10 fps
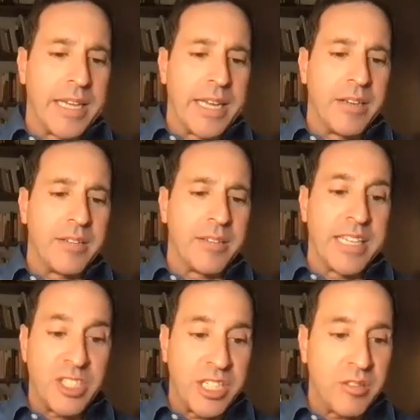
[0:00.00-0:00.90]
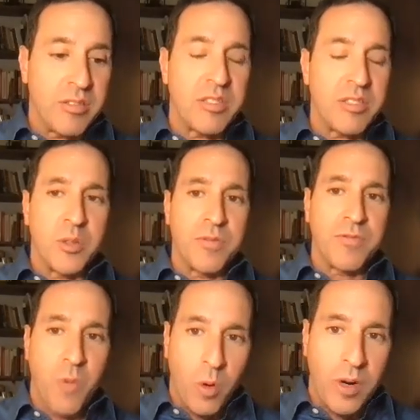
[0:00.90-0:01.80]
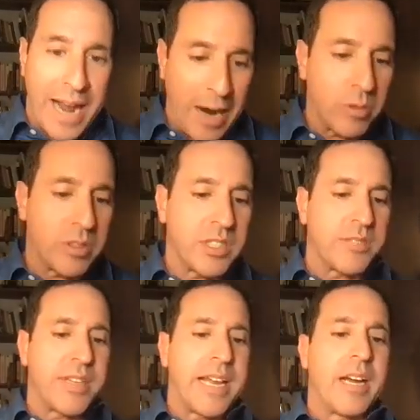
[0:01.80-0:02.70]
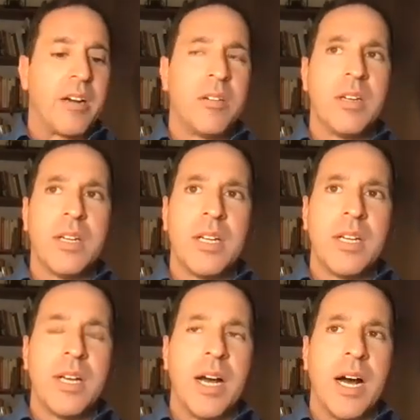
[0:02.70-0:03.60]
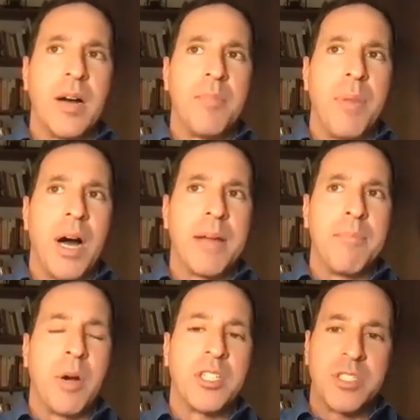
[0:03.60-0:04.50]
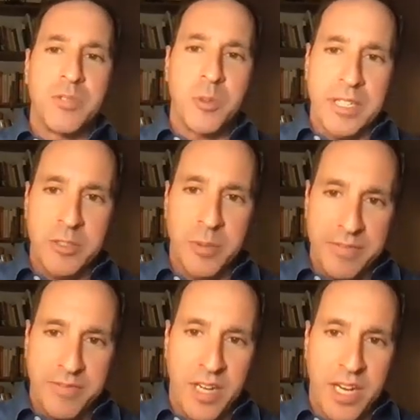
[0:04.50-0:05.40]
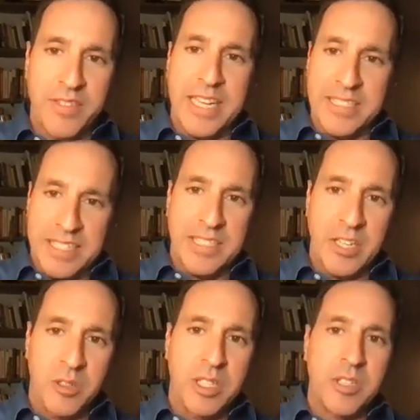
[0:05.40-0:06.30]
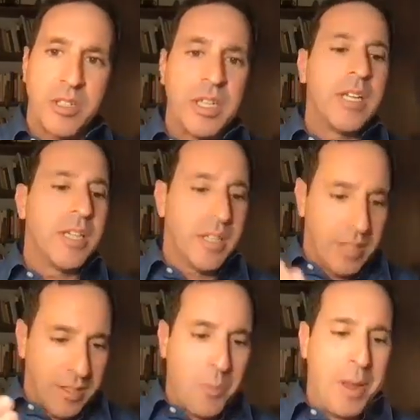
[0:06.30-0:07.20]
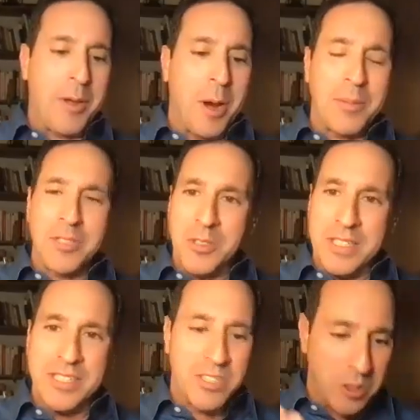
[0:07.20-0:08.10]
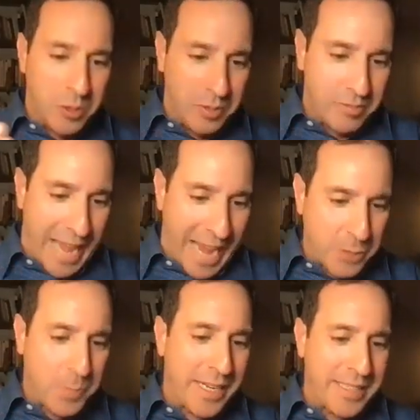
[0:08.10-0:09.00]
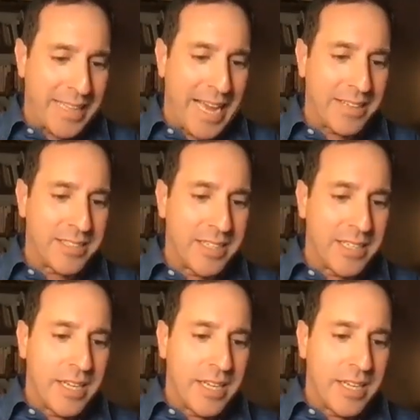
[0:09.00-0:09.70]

in this year to 4 hours of care by March of 2025. And as I said earlier, there may be opportunities to expedite that.